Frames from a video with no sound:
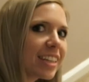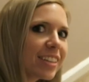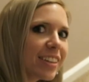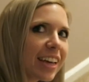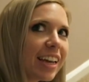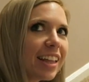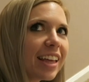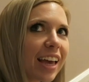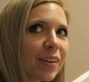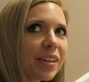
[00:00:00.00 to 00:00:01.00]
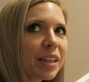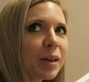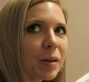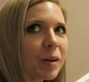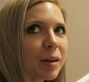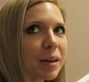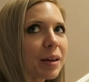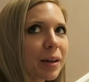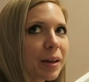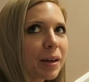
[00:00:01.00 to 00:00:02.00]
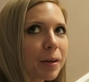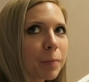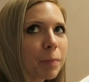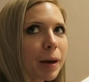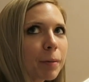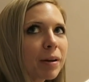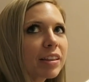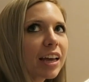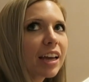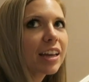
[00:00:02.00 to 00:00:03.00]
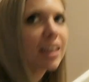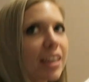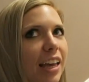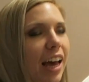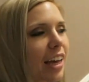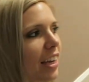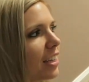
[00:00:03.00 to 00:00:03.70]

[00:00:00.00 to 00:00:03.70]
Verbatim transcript: a little ahead of the game, I think. We're compared to. Oh. Yeah,